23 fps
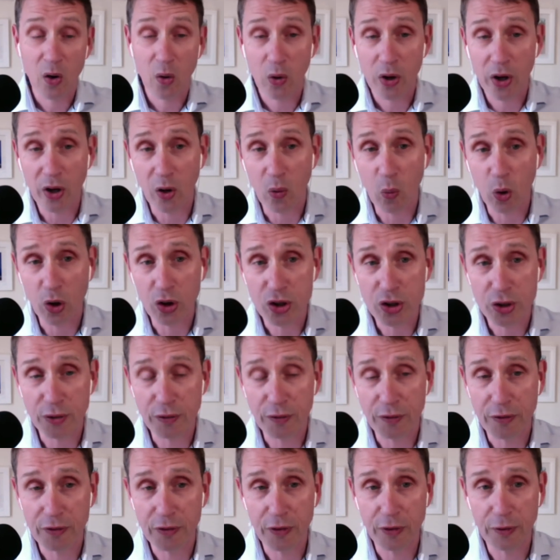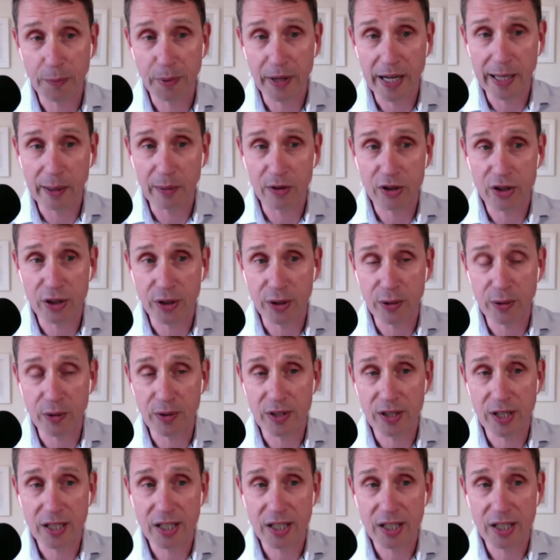you know, once you've you've been able to